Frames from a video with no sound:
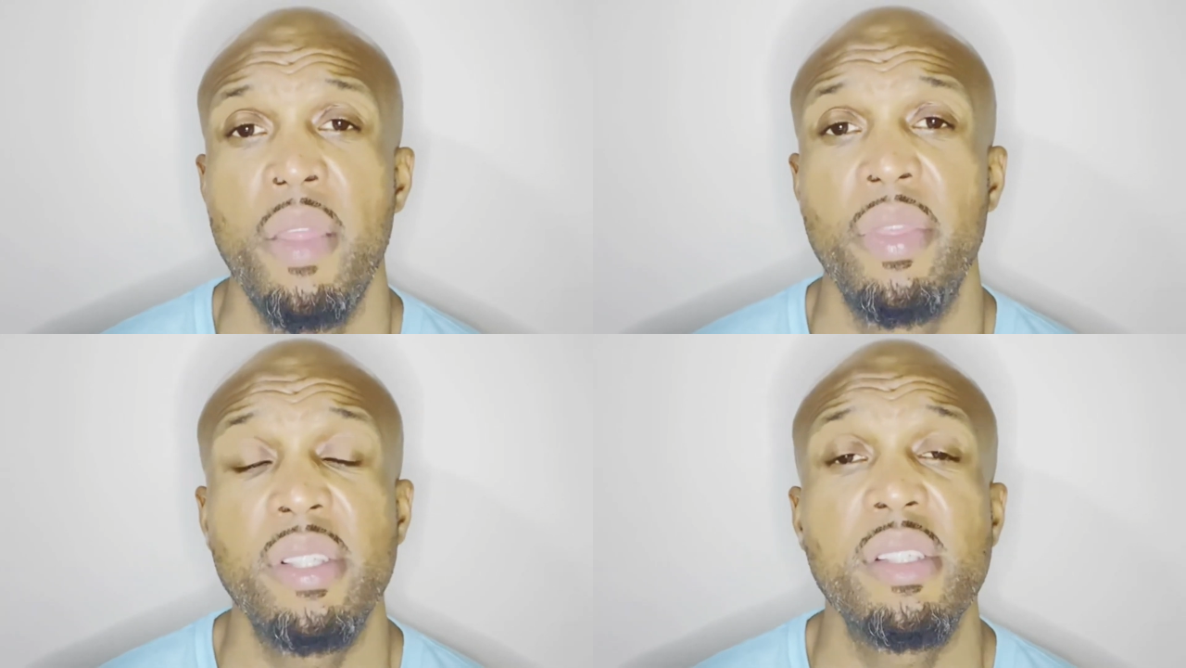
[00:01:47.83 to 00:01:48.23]

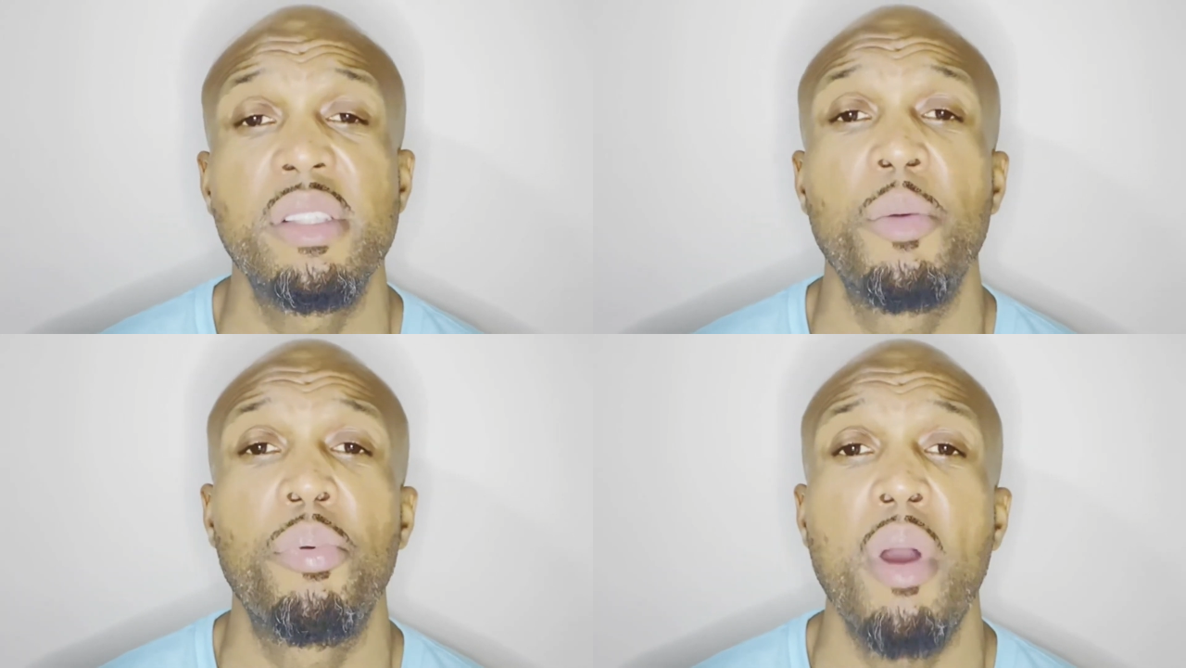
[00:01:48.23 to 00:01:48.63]
This is
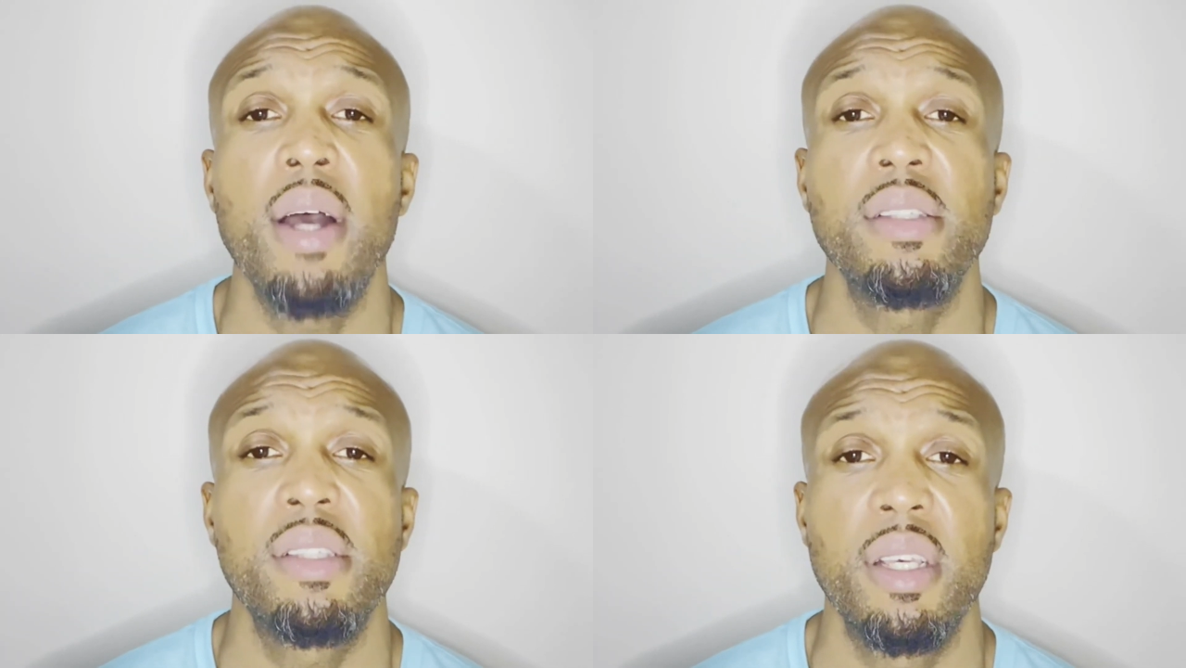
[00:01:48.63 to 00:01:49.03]
the
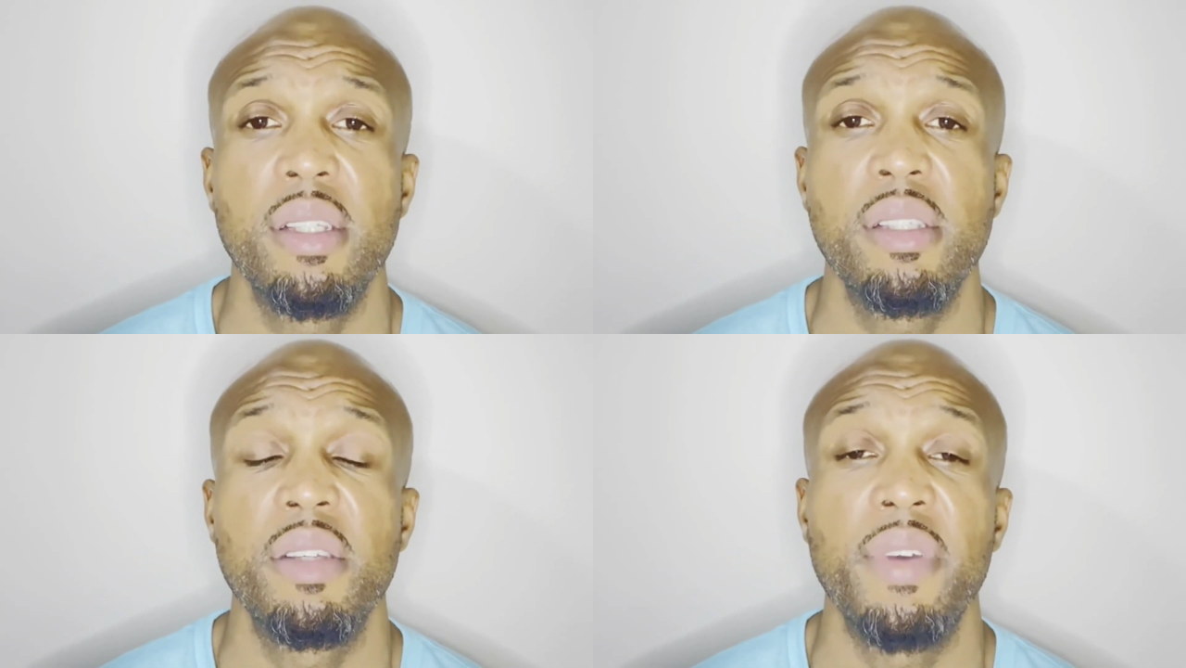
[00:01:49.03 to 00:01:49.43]

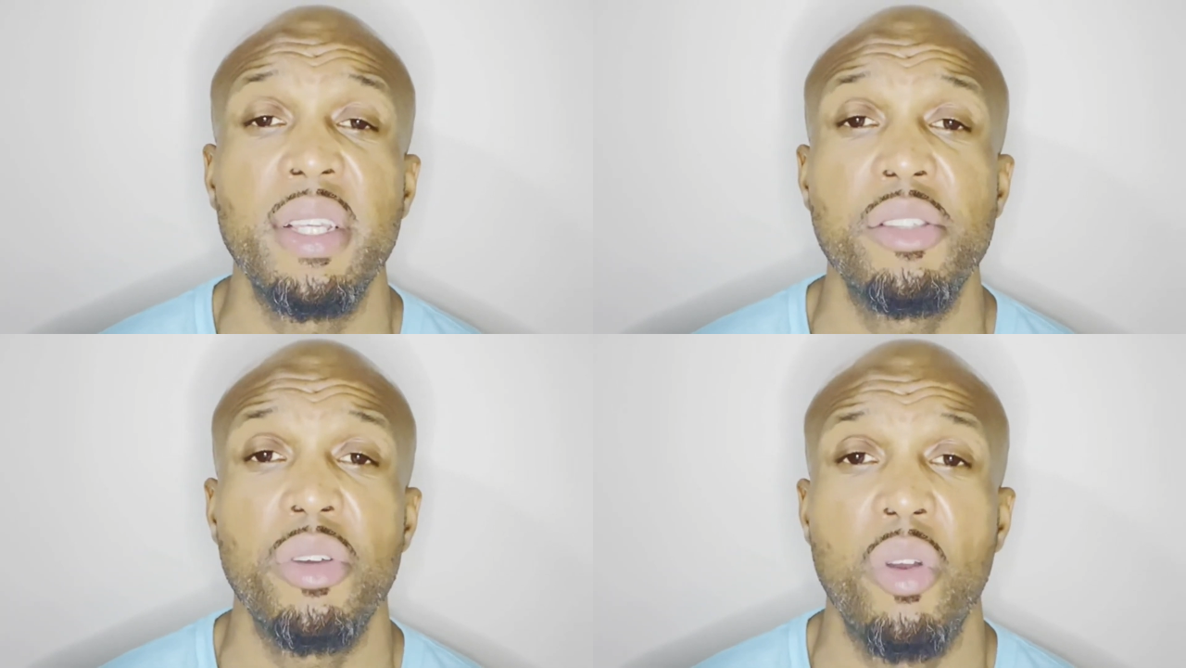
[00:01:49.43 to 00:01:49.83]
process of
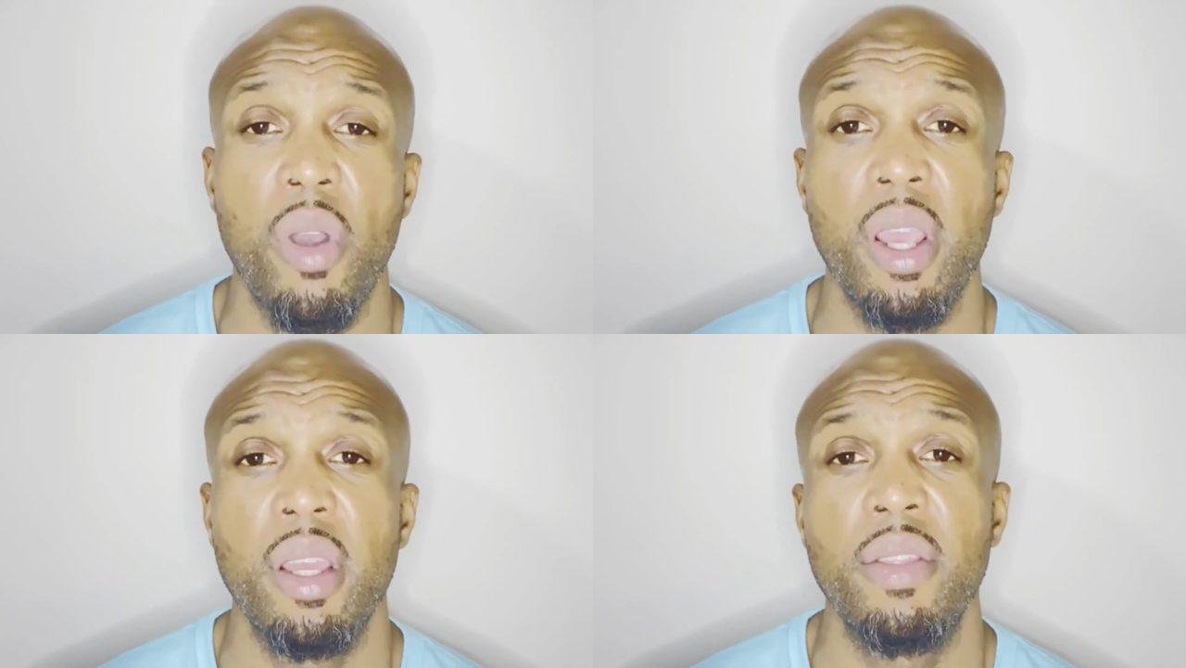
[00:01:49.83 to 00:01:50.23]

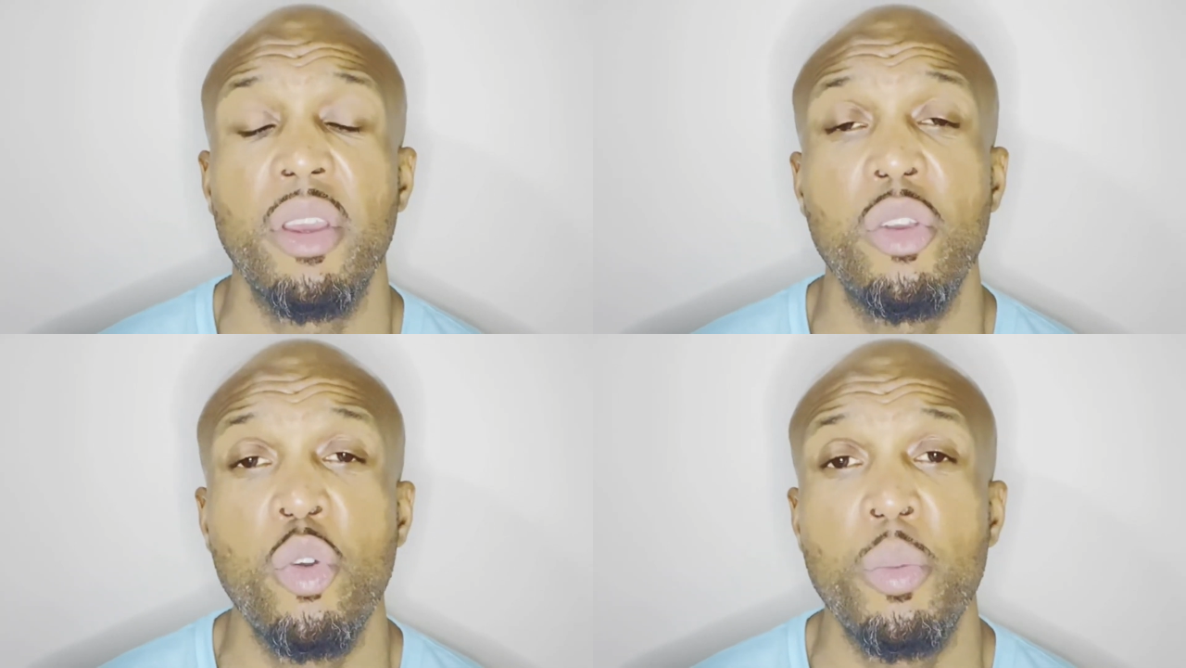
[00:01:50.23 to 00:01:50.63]
integrating the
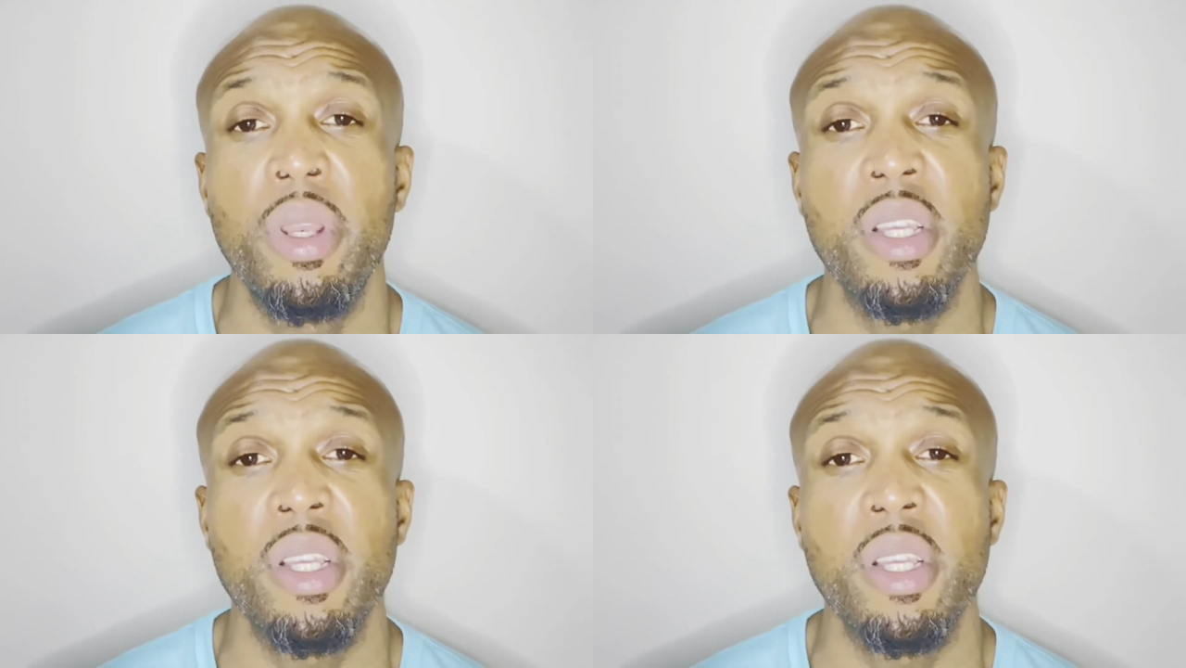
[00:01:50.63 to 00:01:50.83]
human